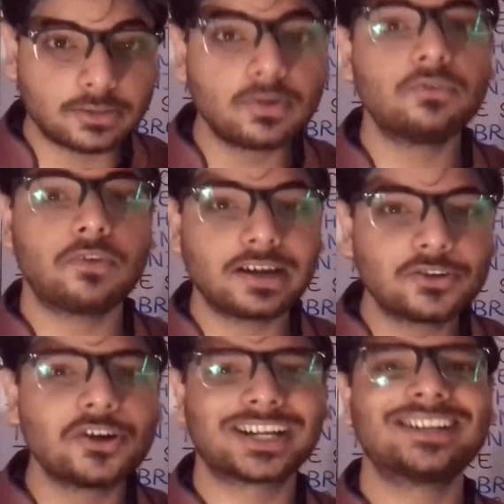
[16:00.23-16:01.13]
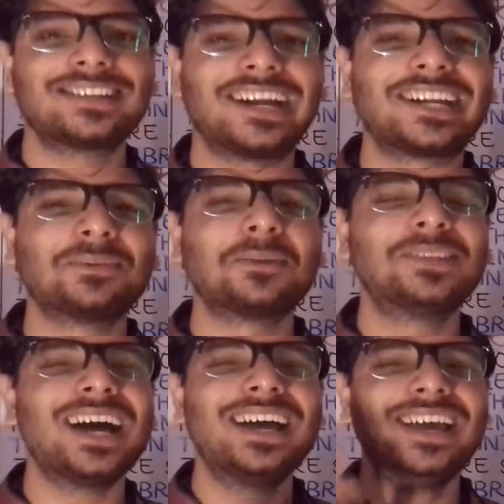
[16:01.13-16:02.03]
in terms of what? Coordinates in terms of
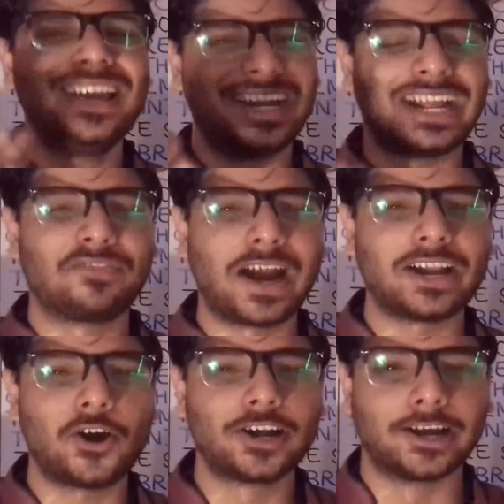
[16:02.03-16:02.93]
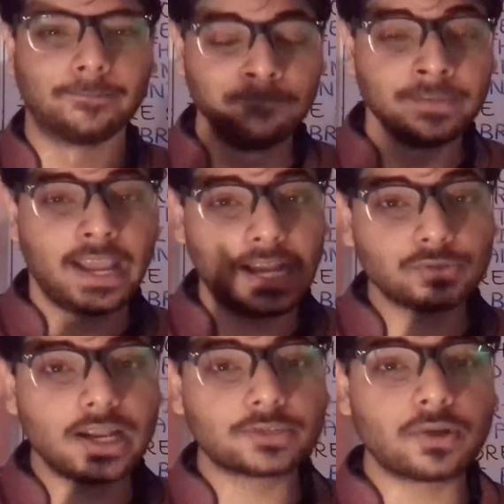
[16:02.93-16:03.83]
the defined order. As
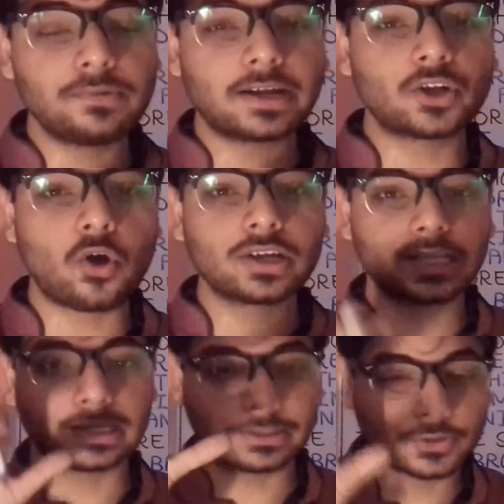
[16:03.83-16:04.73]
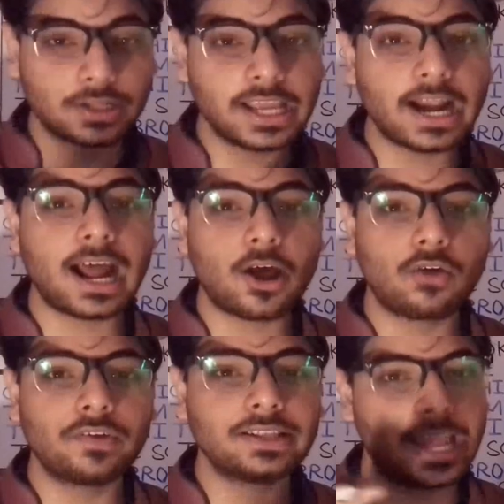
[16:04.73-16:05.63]
well as when we are talking, so there are
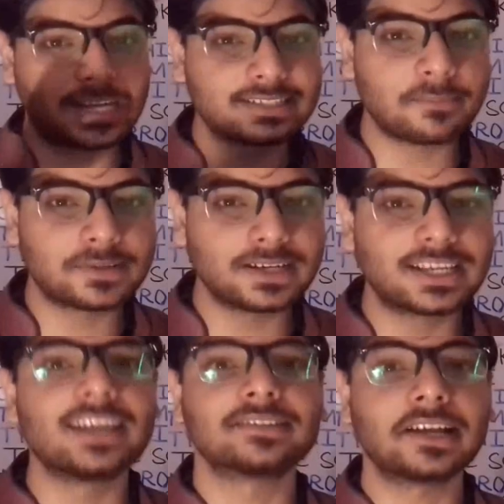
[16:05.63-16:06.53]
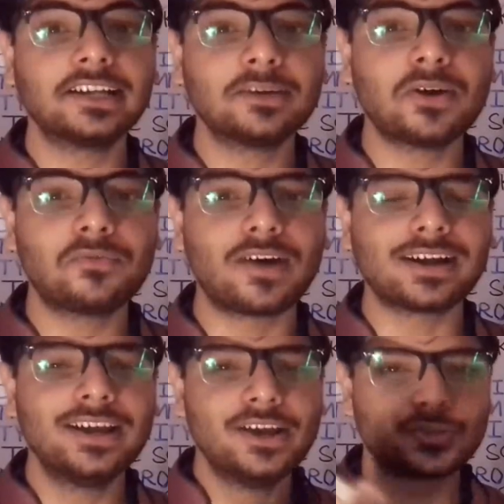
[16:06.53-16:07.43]
often the exception case in terms of
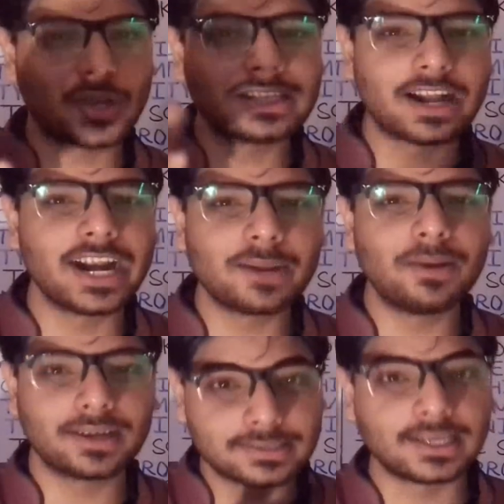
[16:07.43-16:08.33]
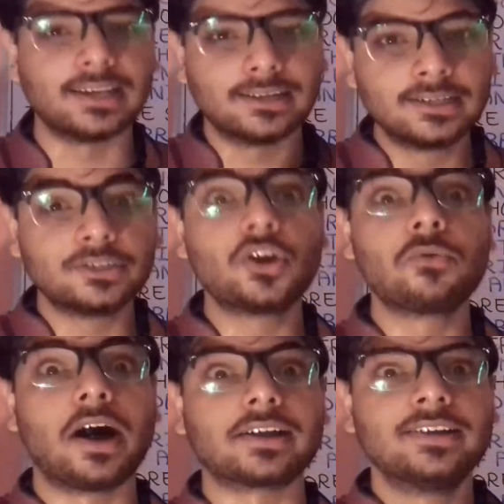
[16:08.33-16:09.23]
what? So in the red blood cell, your
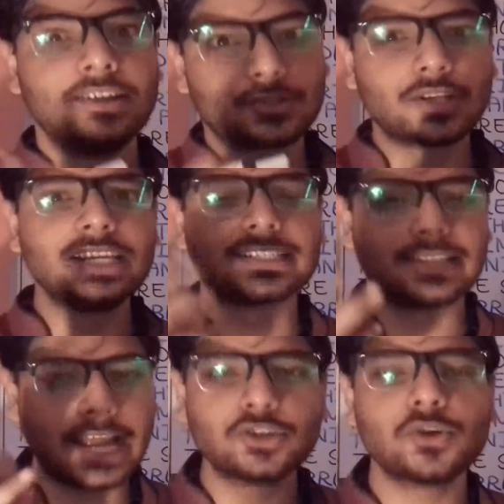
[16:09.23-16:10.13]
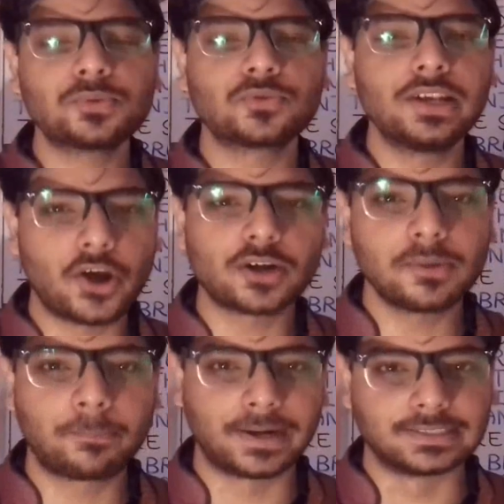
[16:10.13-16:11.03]
what? So these lysosomes will not
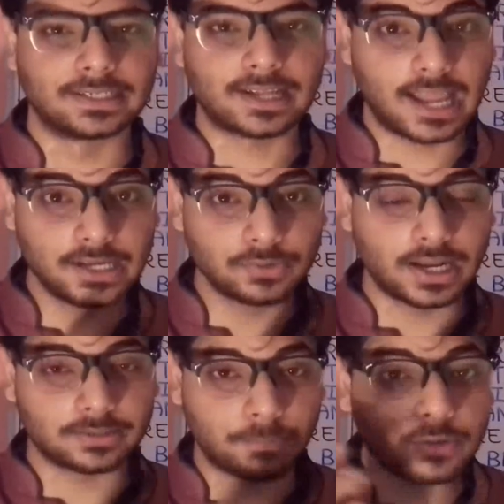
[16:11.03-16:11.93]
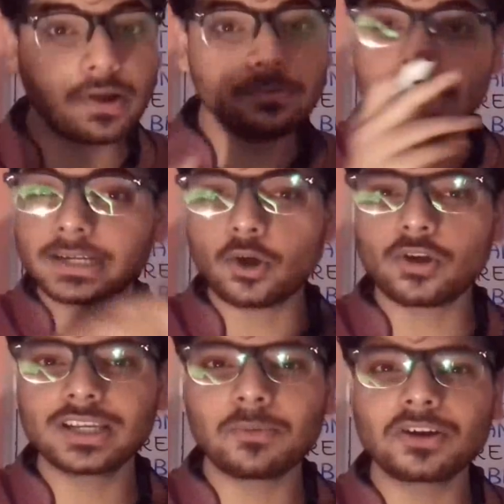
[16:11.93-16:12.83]
be present as well as, but when we are
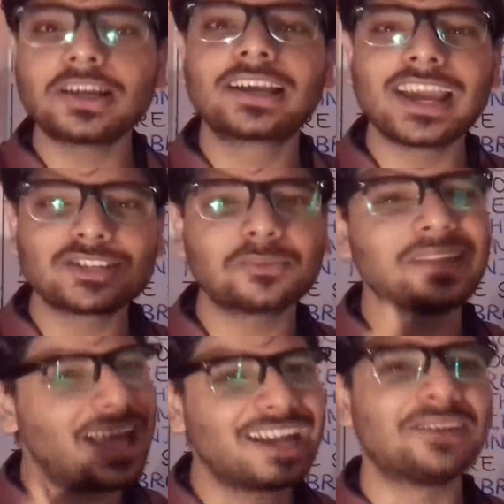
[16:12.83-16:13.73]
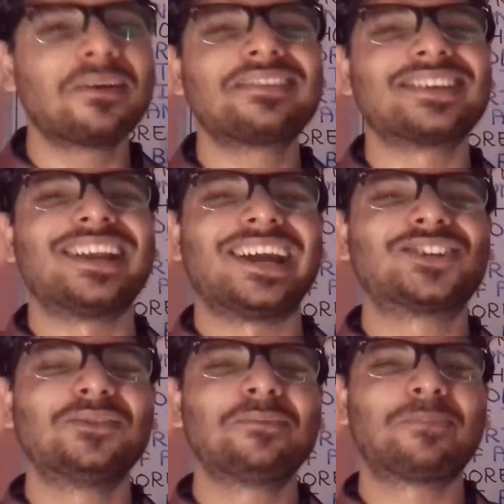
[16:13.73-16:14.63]
talking about the case of the animal cell, it
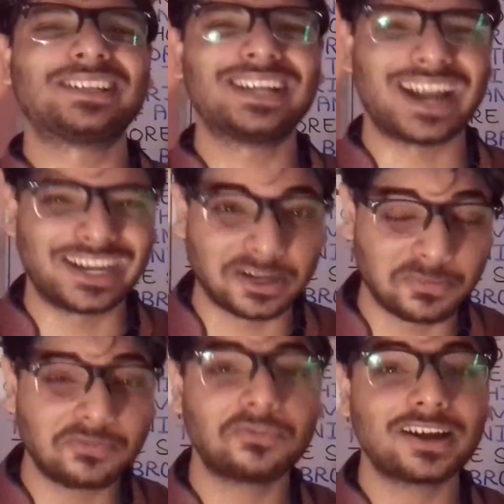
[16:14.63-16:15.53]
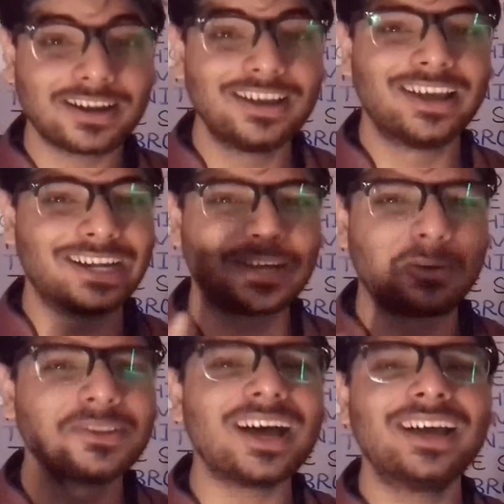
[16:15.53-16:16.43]
will be present in terms of what? In
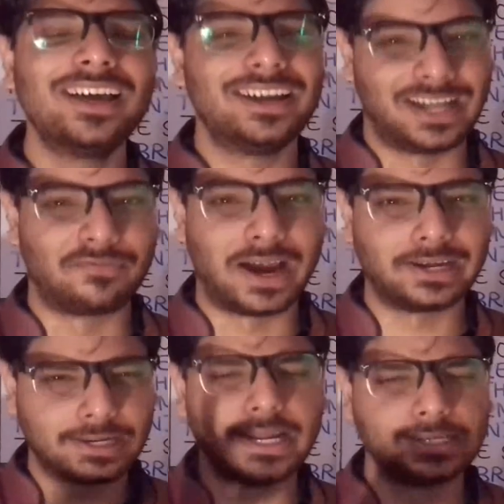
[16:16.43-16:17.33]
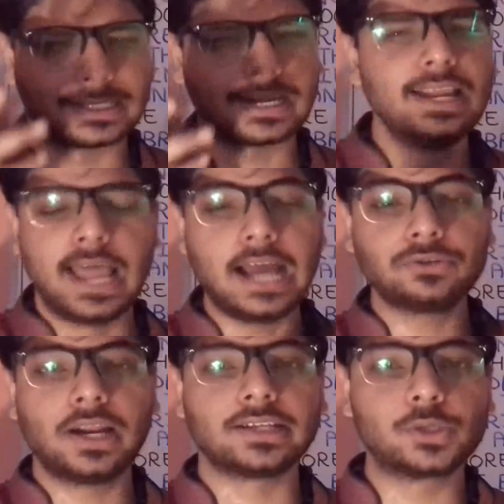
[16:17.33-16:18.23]
terms of the defined nature.
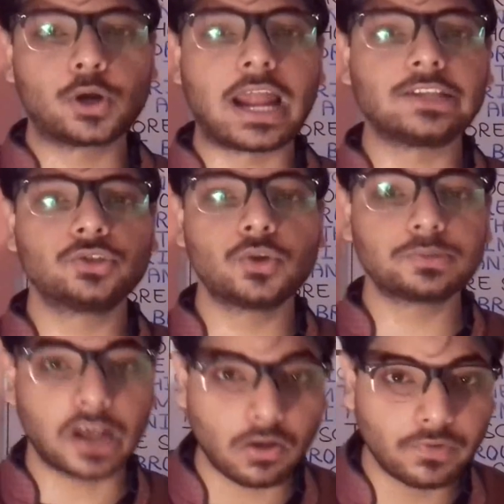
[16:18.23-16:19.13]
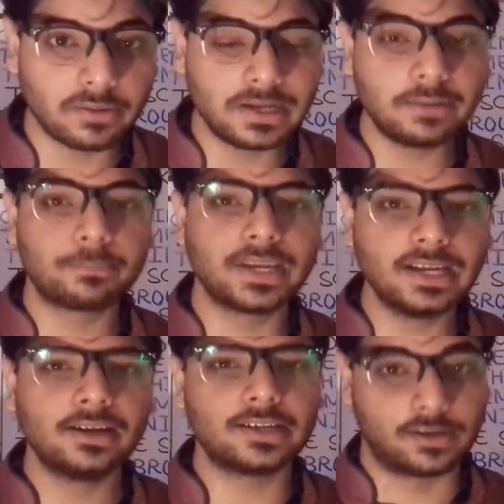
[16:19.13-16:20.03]
As well as your lysosomes are often
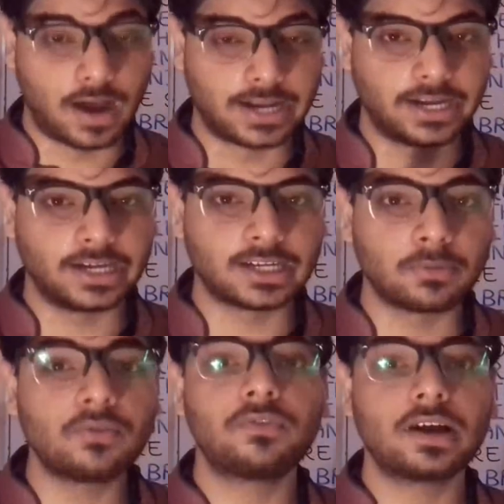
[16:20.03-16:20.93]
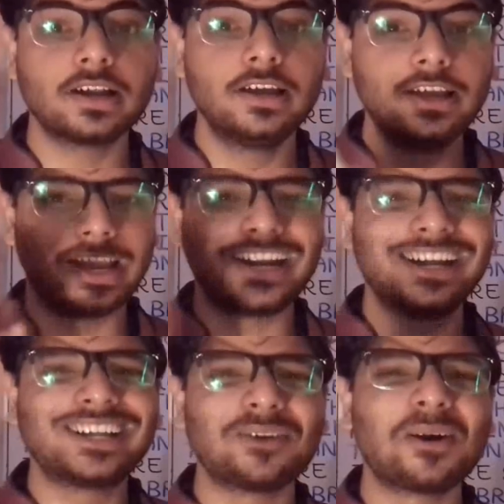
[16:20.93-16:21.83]
being divided in terms of what?
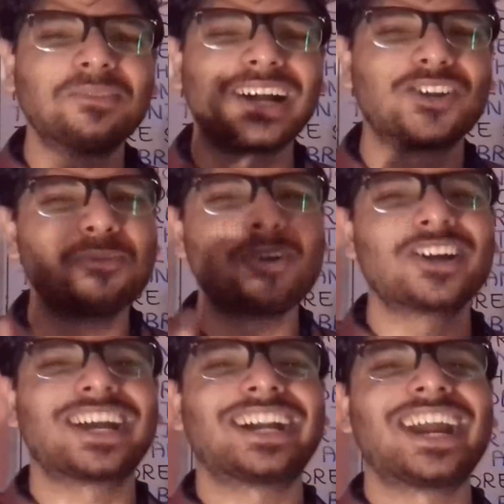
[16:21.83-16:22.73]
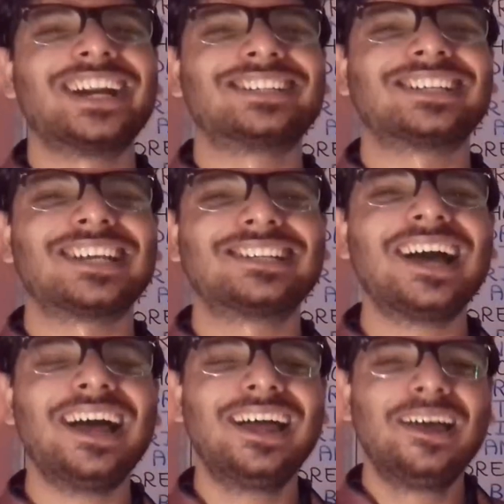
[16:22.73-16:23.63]
In terms of the two broad categories such as
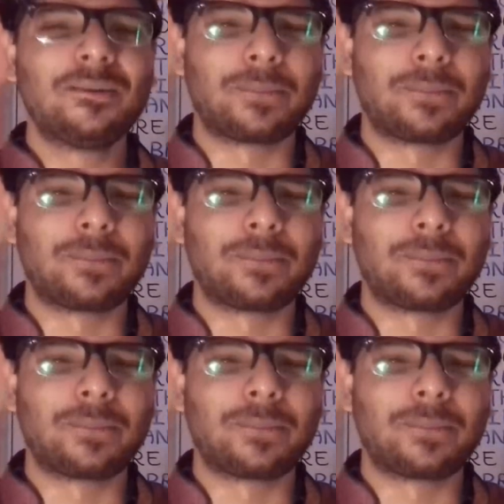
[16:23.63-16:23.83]
the